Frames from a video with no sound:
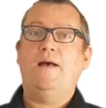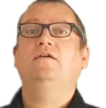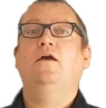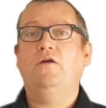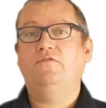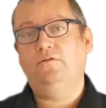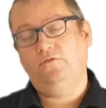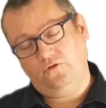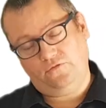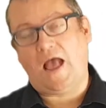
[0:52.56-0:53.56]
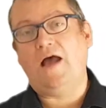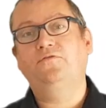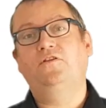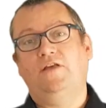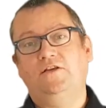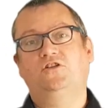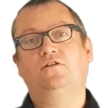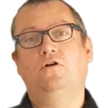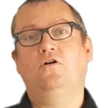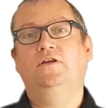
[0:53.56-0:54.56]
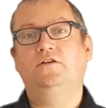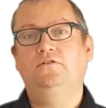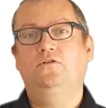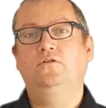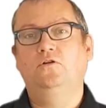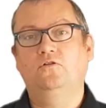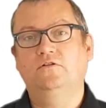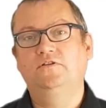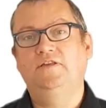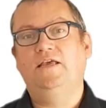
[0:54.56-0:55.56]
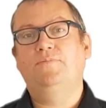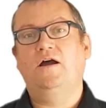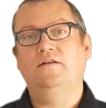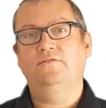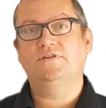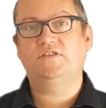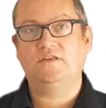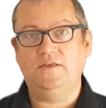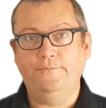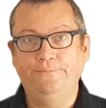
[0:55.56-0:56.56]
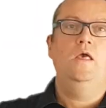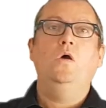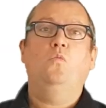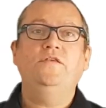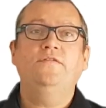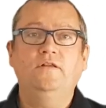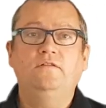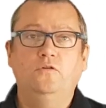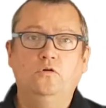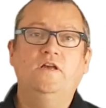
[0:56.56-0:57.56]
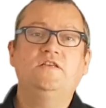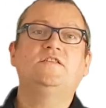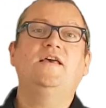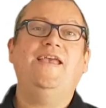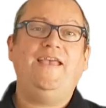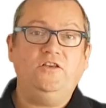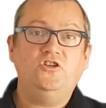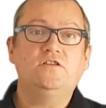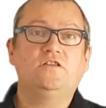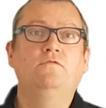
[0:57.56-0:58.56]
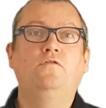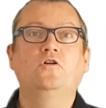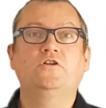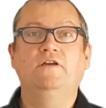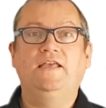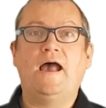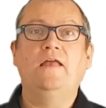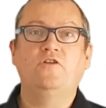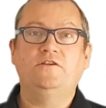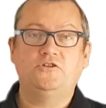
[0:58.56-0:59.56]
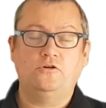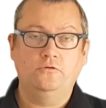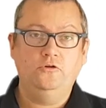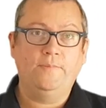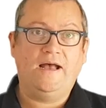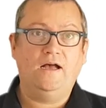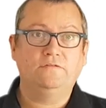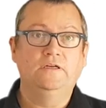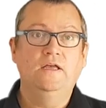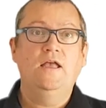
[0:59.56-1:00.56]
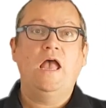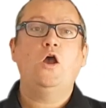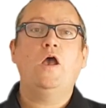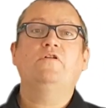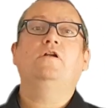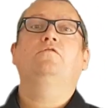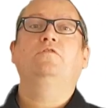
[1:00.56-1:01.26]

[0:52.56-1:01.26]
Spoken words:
However, you have to register on it, in order to take part in this scheme. One thing to note is that agents unfortunately can't register on your behalf. However, of